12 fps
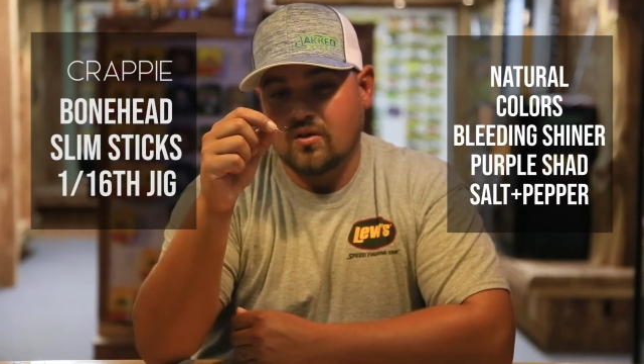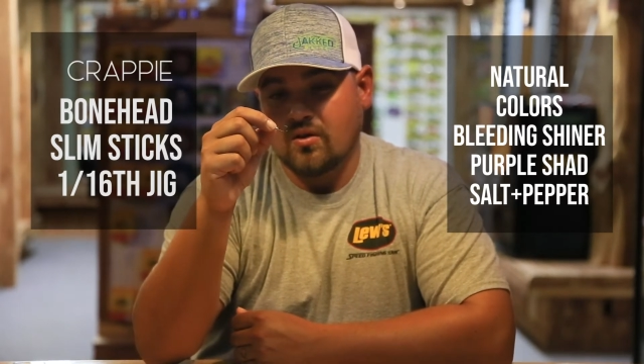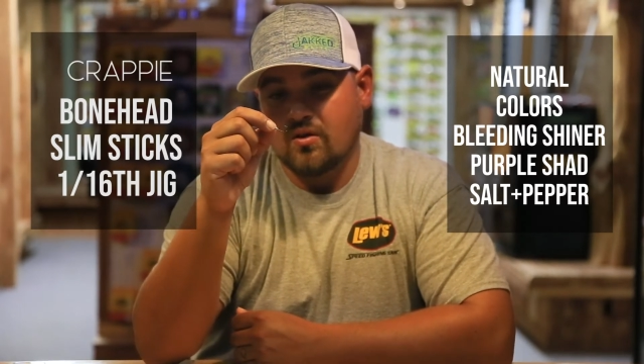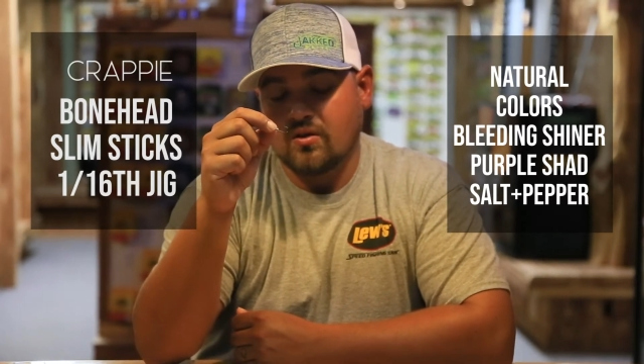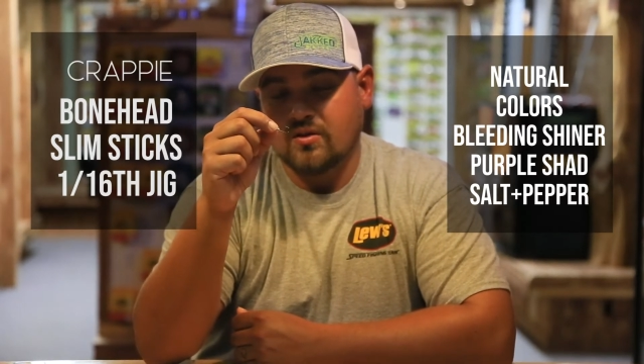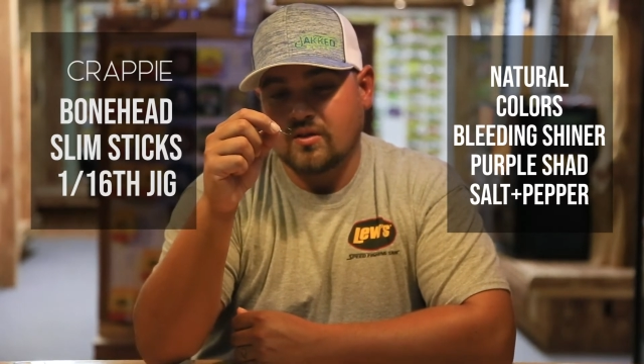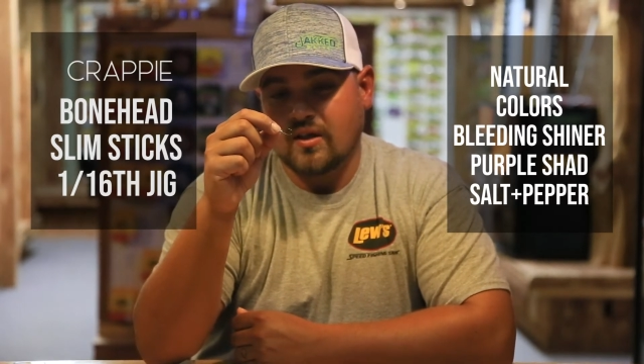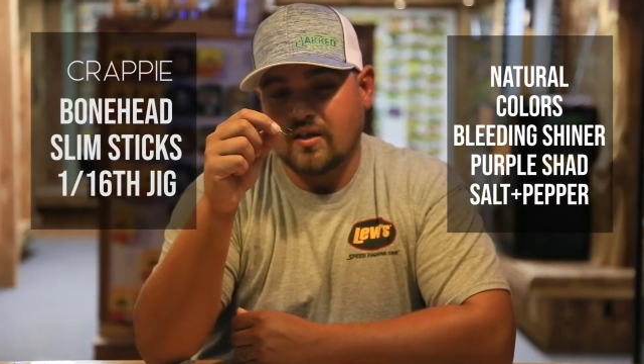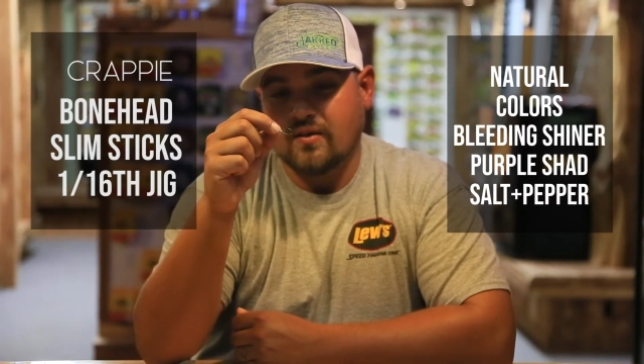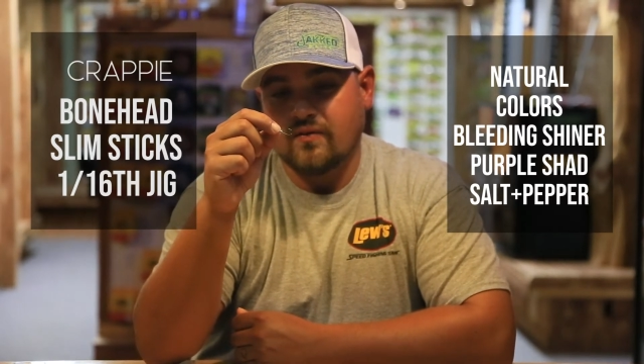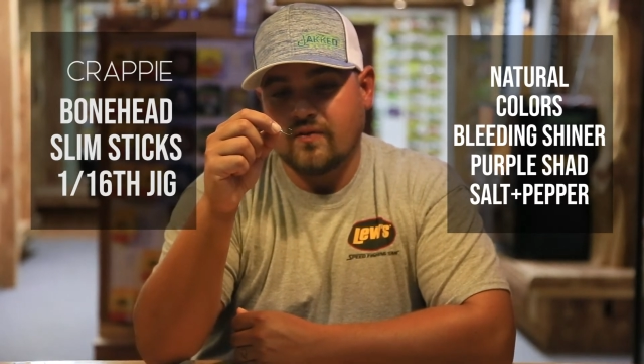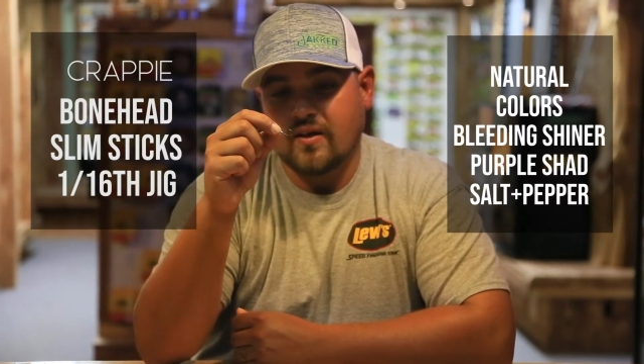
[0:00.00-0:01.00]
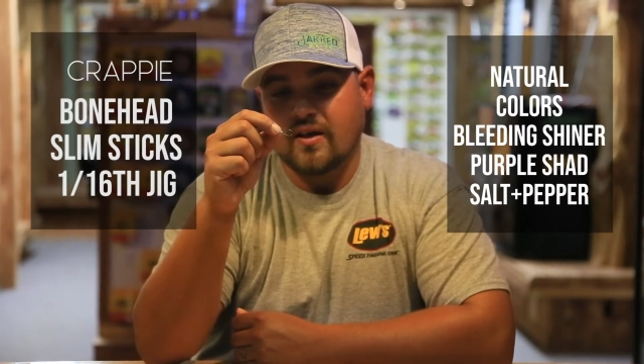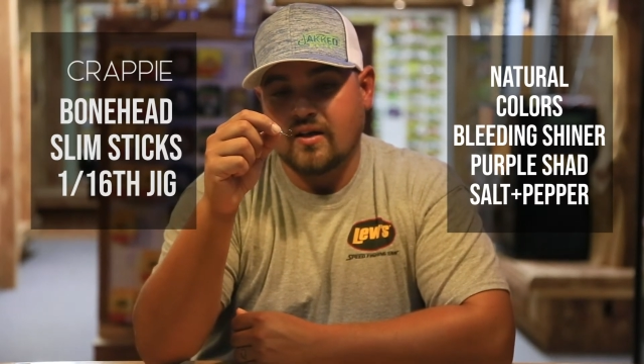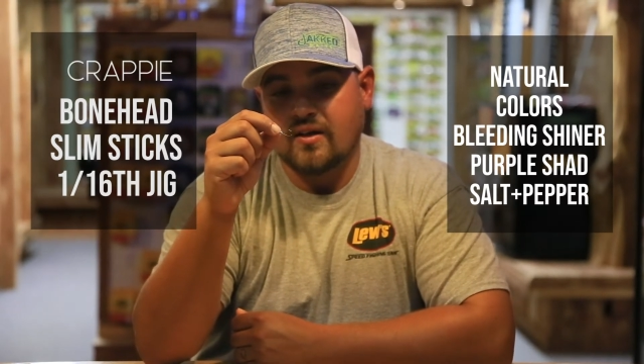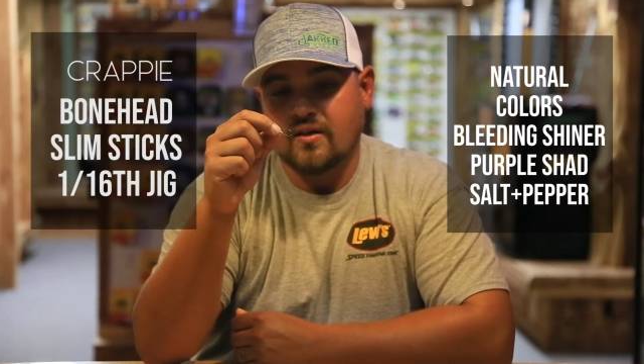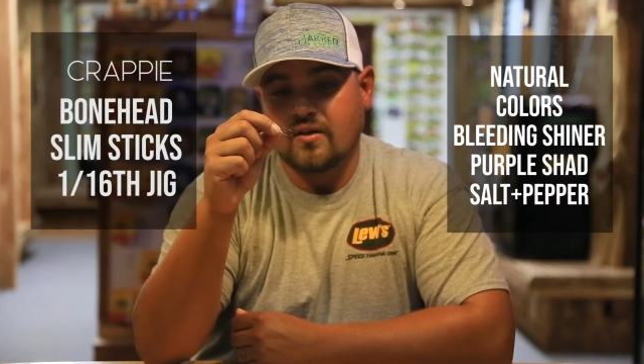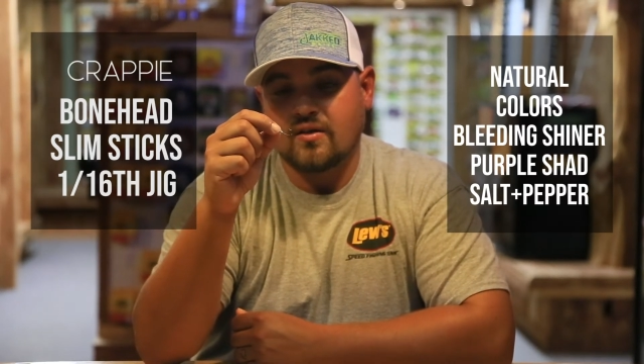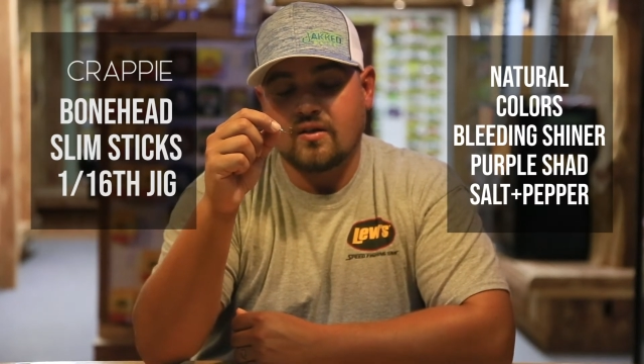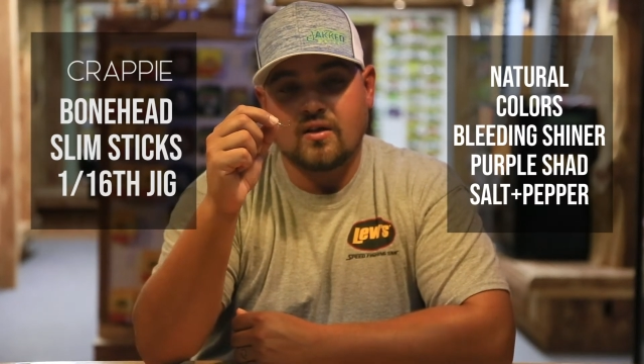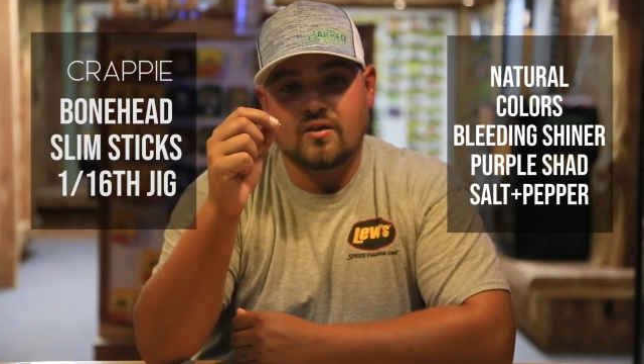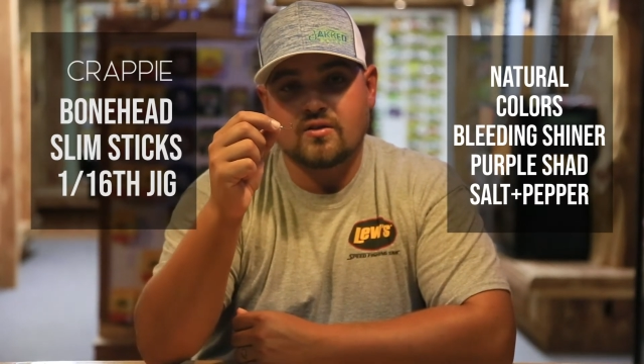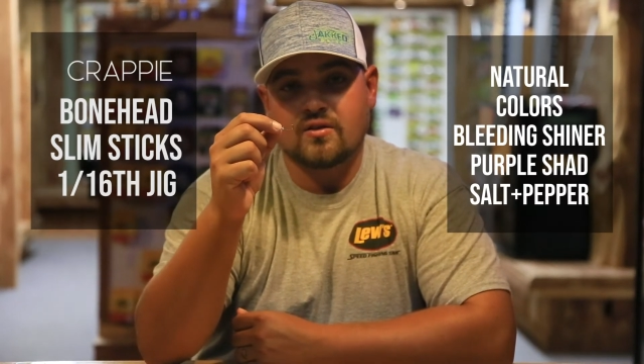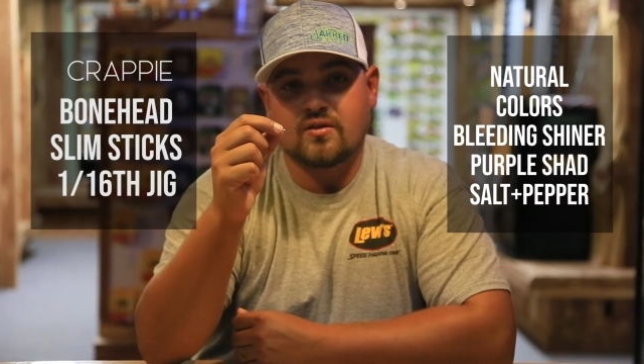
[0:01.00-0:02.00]
hooks I could find.
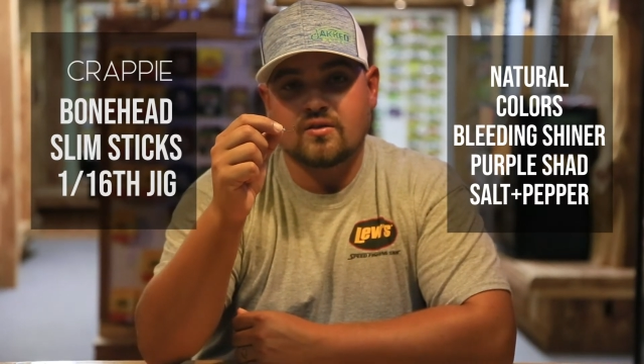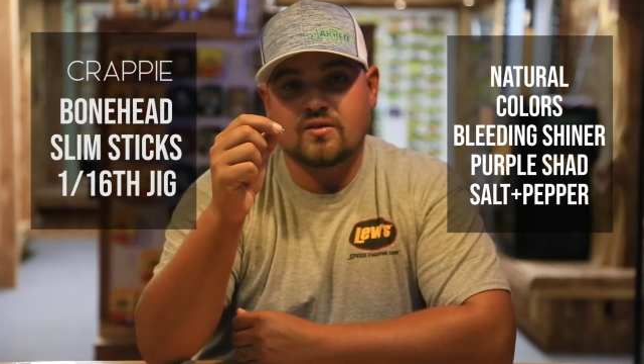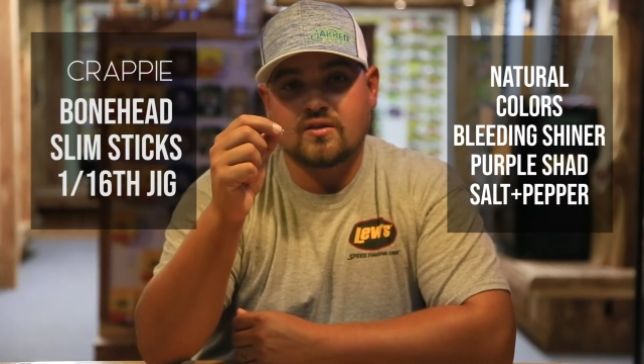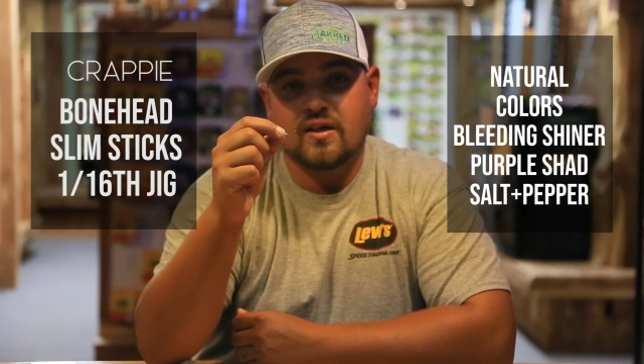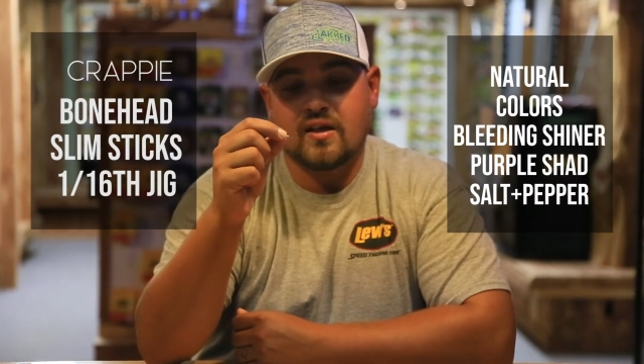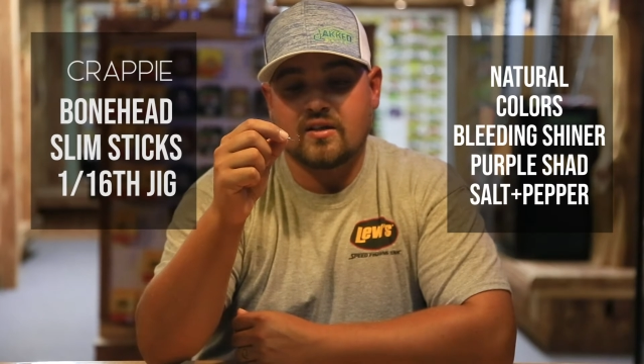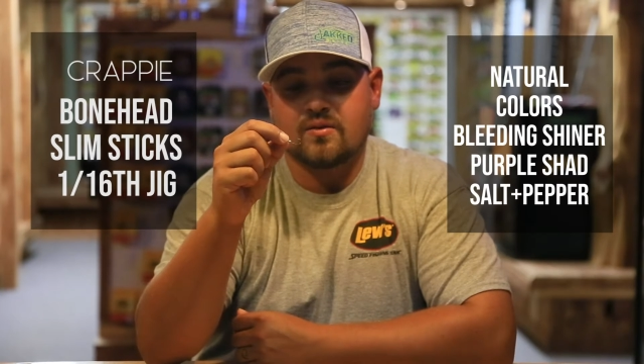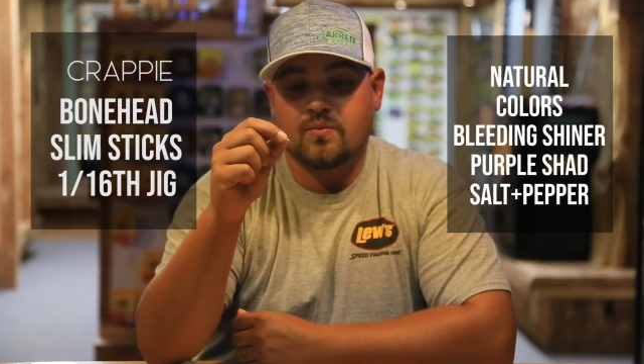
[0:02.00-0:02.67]
Not sure the size,